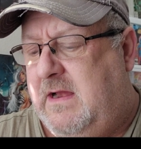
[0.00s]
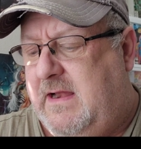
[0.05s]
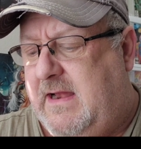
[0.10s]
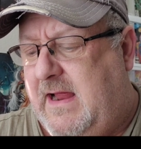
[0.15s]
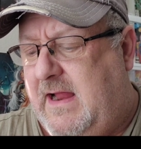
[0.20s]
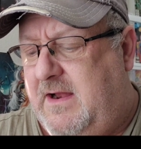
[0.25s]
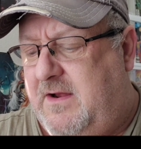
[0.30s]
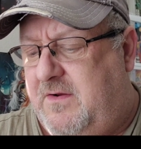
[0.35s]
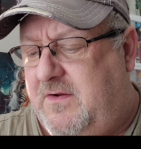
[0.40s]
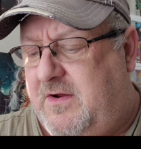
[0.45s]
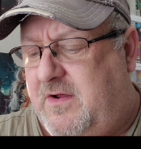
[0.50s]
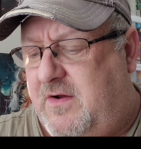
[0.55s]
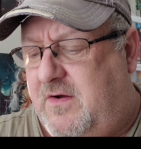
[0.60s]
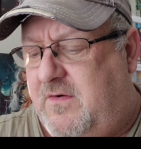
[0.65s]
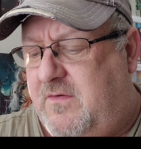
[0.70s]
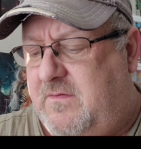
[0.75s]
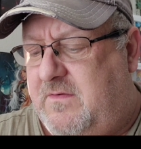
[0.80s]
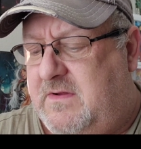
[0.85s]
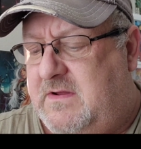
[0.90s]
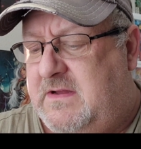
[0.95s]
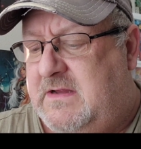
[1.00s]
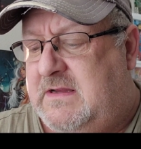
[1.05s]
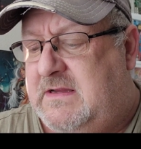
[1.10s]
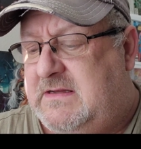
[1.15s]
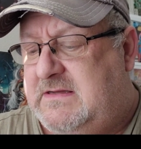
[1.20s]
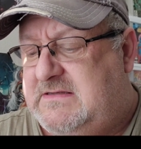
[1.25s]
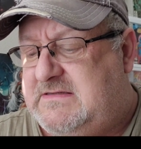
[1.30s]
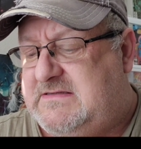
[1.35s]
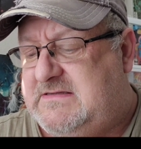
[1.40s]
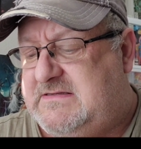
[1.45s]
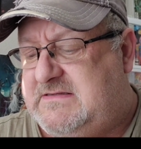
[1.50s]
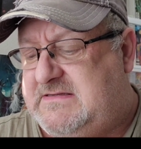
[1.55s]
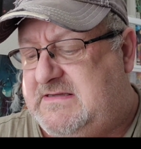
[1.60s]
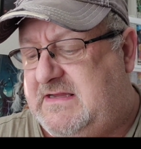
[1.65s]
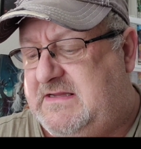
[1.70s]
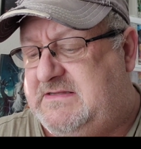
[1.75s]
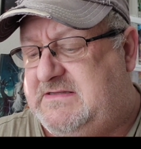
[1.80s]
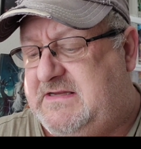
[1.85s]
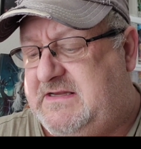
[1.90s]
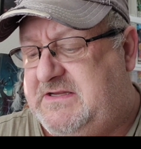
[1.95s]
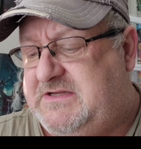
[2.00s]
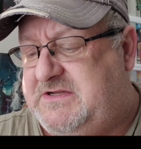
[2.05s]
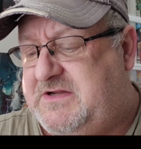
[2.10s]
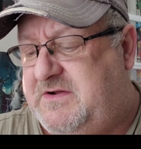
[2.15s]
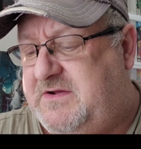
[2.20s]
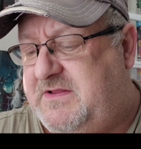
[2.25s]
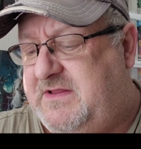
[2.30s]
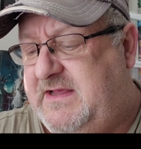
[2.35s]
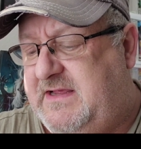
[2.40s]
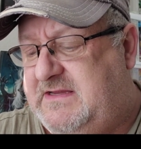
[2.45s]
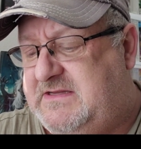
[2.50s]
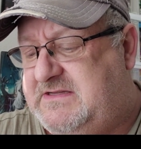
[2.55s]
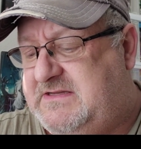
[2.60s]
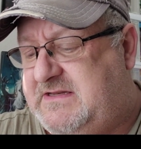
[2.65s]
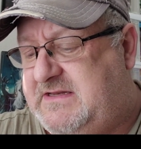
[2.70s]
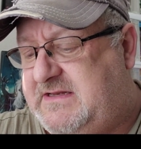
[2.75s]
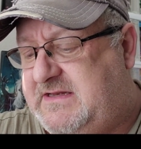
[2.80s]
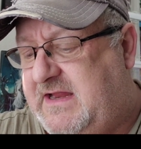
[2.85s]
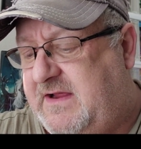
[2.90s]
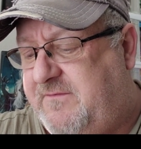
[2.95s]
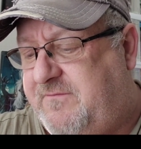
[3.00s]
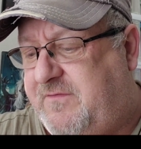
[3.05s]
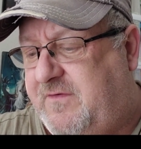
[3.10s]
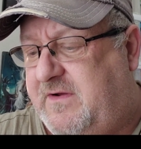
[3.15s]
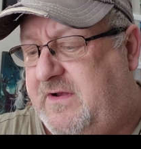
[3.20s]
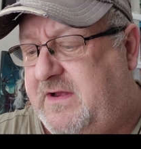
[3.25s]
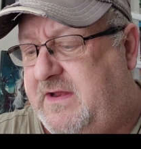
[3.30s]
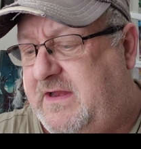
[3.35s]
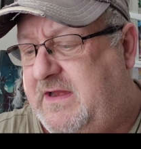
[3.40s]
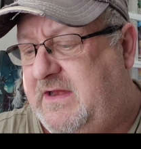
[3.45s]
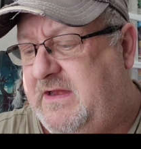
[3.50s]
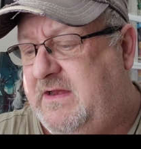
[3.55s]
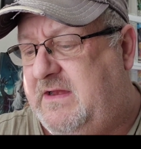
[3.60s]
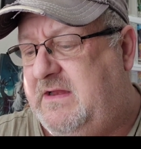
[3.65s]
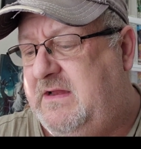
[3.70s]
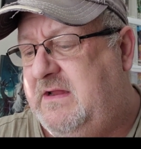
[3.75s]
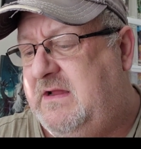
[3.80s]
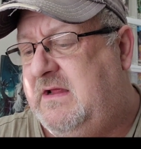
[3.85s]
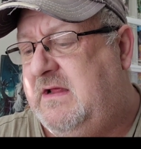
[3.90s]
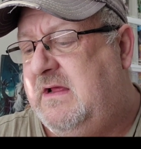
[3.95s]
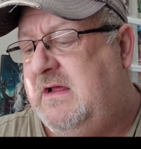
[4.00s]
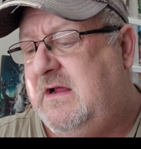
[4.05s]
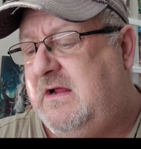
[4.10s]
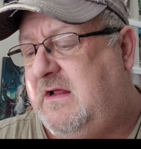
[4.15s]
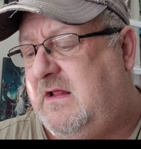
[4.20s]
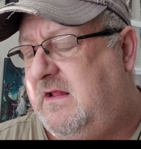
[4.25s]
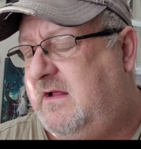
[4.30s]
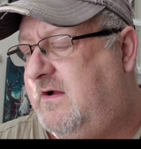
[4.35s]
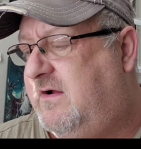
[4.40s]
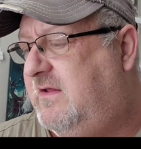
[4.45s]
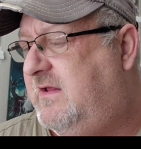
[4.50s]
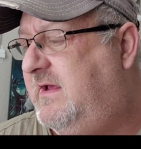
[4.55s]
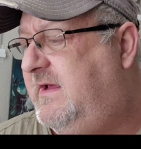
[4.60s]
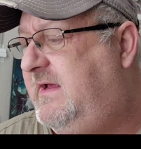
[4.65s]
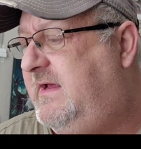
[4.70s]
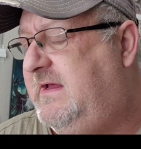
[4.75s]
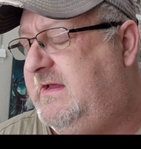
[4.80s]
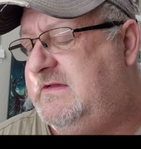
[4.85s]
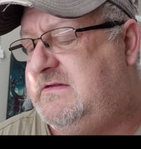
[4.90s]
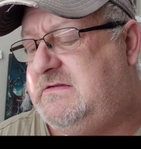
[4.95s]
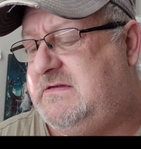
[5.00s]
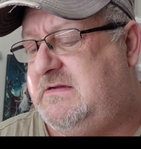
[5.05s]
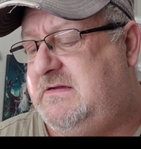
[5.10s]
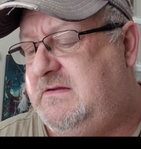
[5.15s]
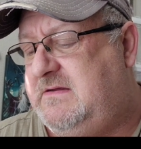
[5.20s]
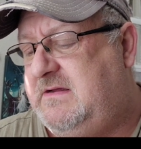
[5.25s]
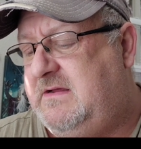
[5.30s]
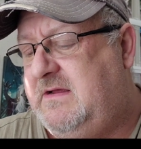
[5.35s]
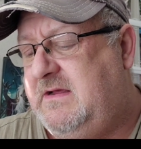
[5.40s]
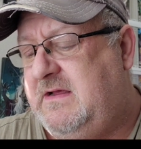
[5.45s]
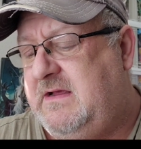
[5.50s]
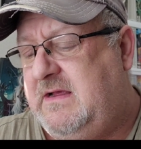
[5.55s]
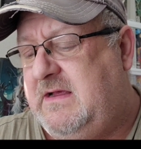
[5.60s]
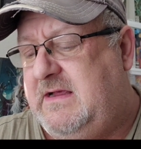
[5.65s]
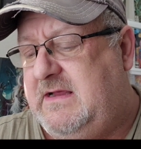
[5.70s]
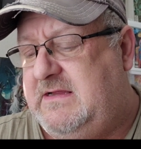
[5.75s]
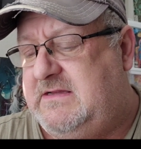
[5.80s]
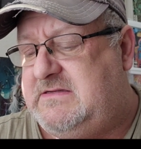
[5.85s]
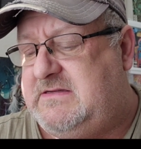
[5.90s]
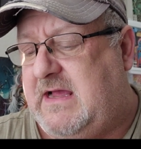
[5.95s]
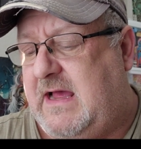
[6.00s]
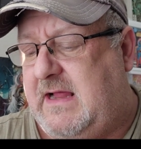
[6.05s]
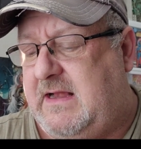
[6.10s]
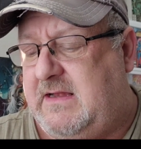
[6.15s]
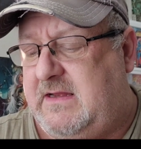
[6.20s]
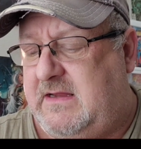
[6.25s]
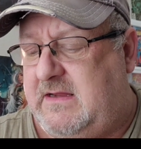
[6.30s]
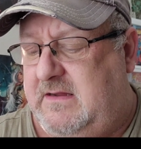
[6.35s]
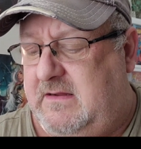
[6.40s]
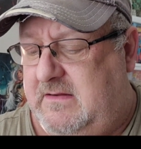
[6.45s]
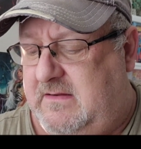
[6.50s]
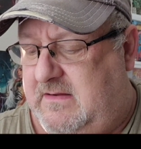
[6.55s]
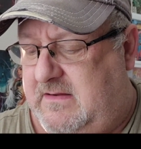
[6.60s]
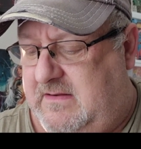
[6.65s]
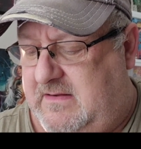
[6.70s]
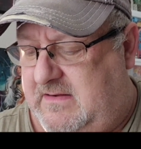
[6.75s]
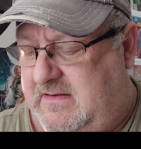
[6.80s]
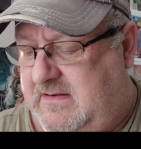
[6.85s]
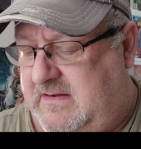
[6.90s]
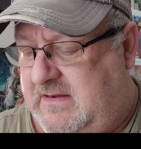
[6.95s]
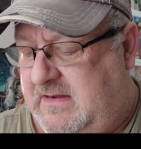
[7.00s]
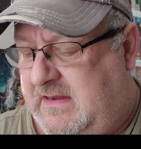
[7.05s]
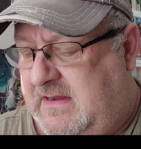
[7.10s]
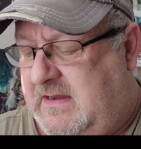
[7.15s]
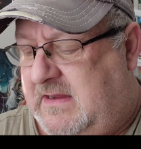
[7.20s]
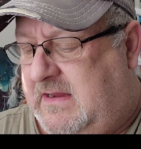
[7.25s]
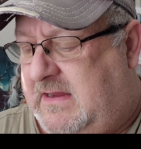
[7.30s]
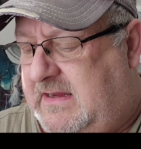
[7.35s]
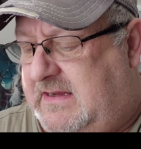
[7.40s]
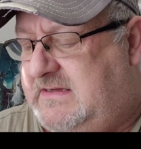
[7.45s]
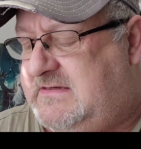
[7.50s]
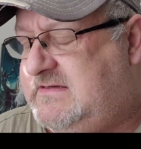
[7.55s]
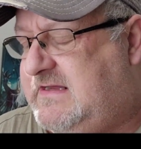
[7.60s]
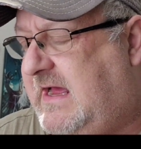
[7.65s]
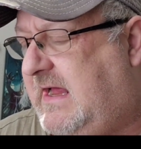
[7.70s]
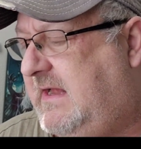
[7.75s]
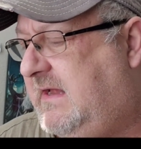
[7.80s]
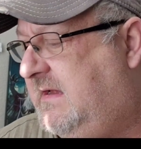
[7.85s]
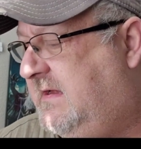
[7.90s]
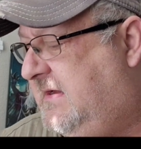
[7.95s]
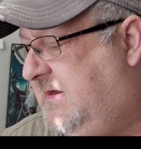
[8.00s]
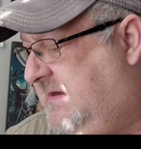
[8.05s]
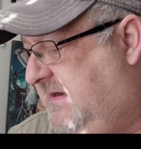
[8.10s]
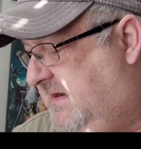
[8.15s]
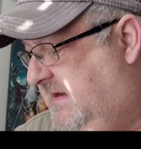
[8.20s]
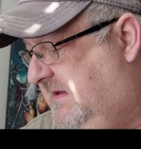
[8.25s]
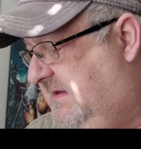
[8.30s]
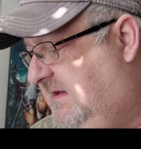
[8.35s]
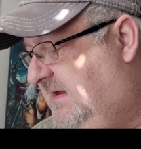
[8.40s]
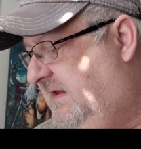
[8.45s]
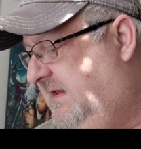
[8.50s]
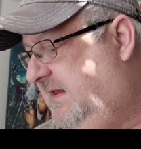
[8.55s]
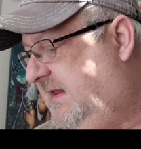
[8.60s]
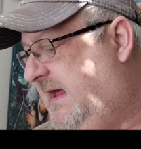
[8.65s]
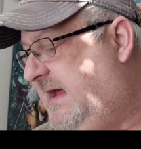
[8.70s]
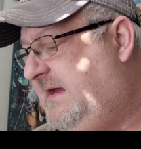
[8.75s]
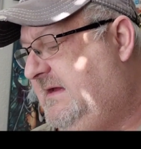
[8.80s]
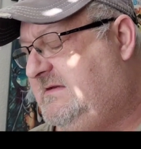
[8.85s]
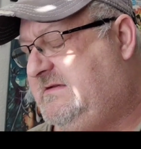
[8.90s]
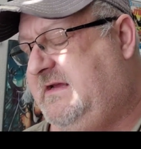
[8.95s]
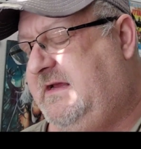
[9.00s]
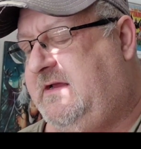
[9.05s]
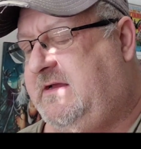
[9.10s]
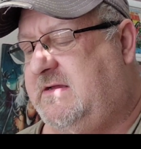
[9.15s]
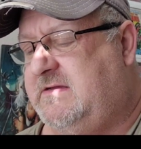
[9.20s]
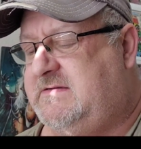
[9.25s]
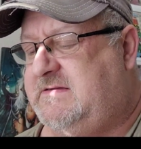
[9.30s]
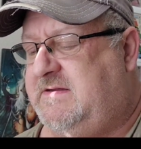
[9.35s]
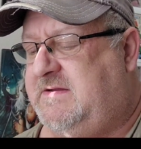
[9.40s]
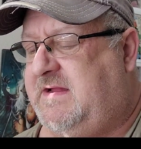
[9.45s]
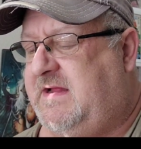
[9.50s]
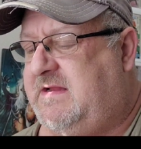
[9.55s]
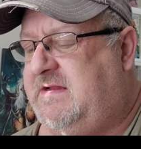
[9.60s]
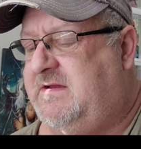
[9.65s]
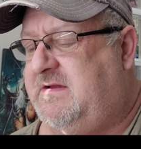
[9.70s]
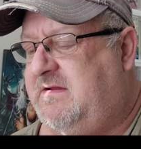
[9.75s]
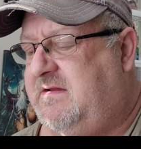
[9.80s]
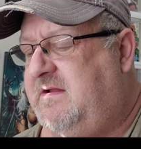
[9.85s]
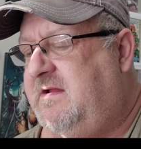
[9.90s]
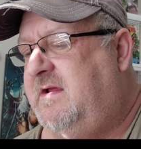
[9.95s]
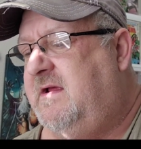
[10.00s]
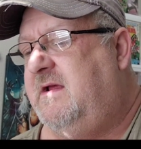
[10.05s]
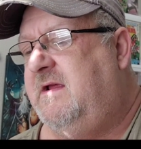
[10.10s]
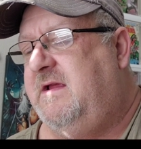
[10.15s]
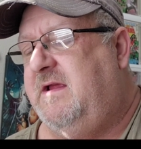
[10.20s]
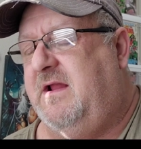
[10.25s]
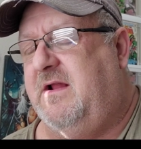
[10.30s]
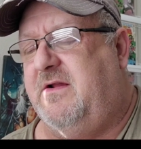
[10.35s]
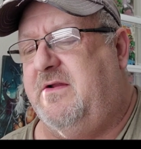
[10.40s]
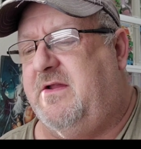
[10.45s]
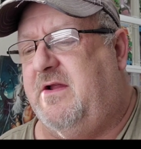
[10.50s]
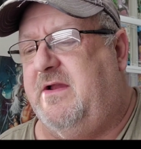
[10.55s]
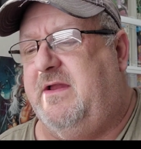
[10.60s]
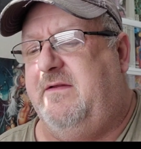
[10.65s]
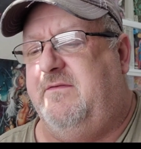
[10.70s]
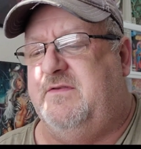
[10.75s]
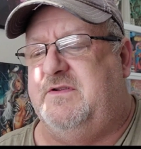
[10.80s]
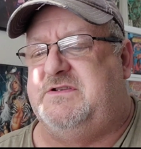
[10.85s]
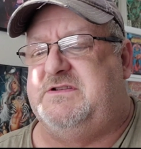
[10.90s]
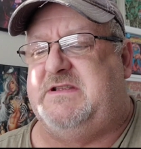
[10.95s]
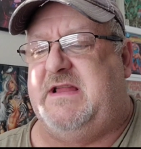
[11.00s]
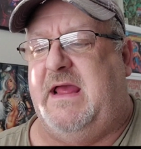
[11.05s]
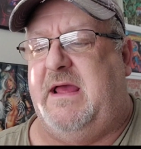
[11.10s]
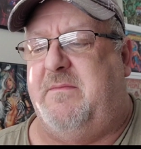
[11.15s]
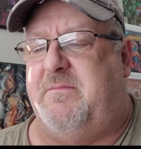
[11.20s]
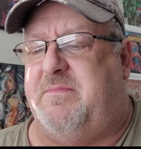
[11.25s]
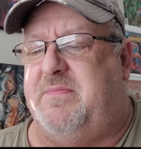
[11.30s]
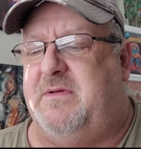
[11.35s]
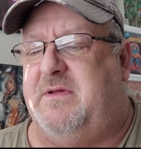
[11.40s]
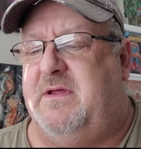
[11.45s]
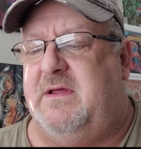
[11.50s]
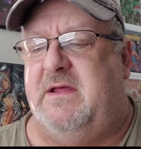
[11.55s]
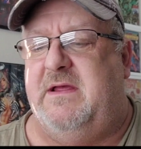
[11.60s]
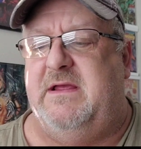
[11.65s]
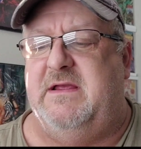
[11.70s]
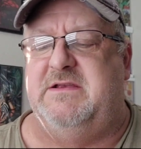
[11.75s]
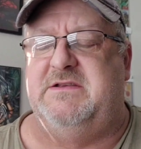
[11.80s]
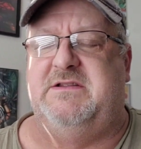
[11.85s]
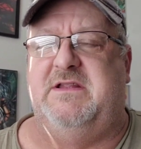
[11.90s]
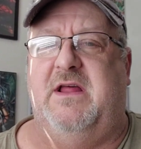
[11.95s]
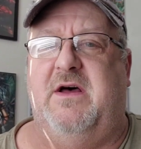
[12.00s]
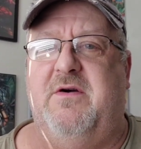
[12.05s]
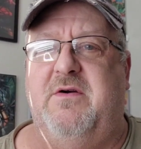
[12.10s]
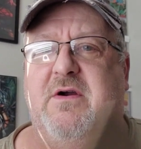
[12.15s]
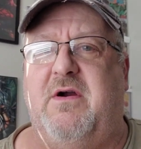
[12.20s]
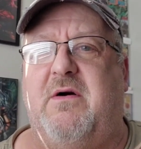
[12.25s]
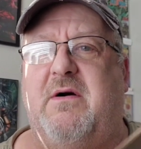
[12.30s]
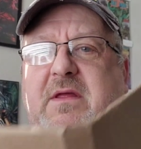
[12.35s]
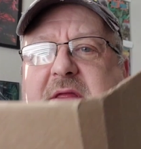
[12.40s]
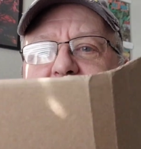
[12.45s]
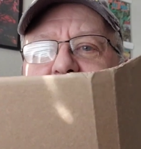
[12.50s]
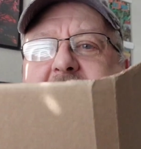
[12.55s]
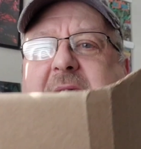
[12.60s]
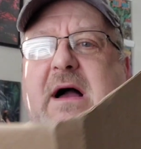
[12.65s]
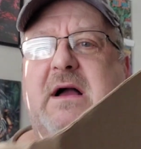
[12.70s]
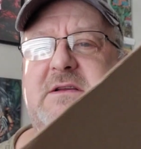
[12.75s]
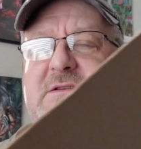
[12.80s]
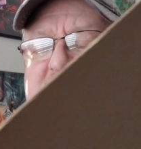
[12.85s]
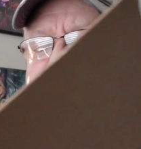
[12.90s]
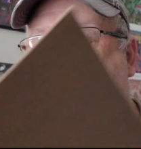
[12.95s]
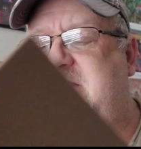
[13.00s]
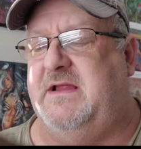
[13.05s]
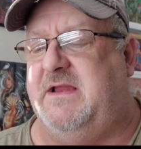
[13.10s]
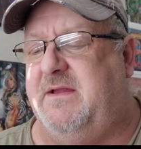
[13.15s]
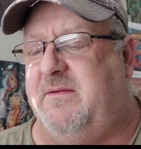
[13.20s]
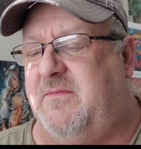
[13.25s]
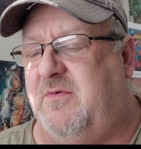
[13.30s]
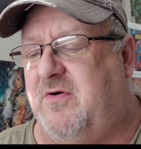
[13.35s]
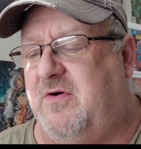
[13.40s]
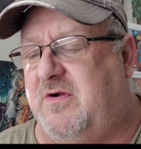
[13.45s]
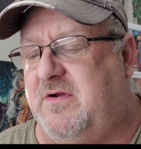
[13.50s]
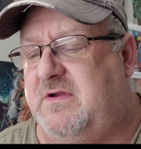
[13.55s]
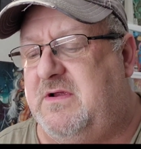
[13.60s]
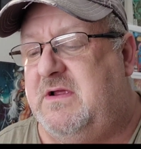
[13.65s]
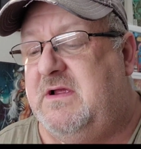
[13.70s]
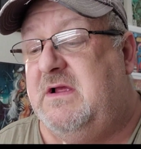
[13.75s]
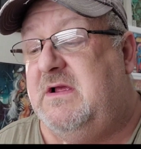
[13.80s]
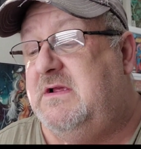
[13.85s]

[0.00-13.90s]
Now I don't know, since he's doing these different, and clearly he's gotten a little lazy because he doesn't even stamp his logo on the boxes anymore.